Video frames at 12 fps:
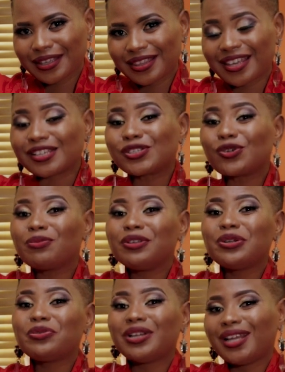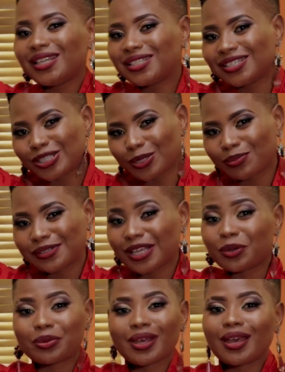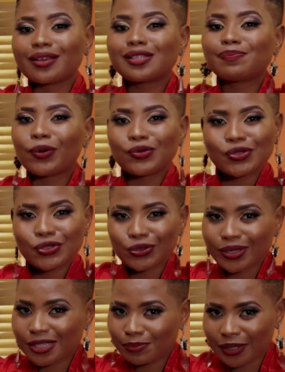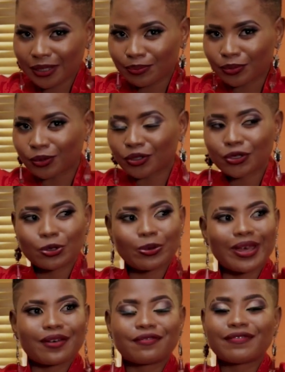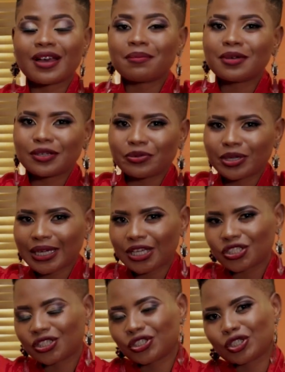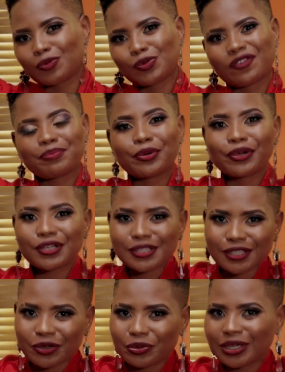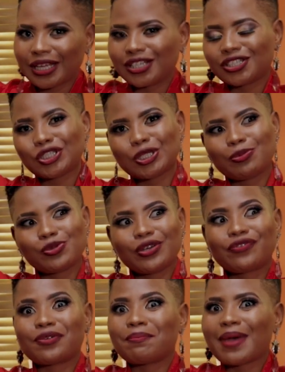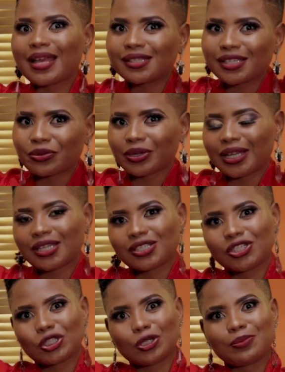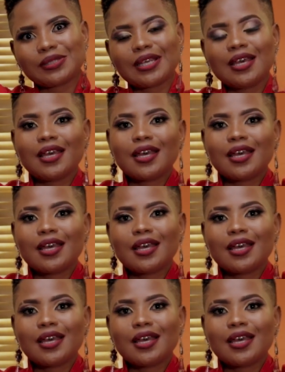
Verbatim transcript: There are so many relationships that we are exposed to as people. You know, we have family relationships, we have personal relationships, we have romantic relationships,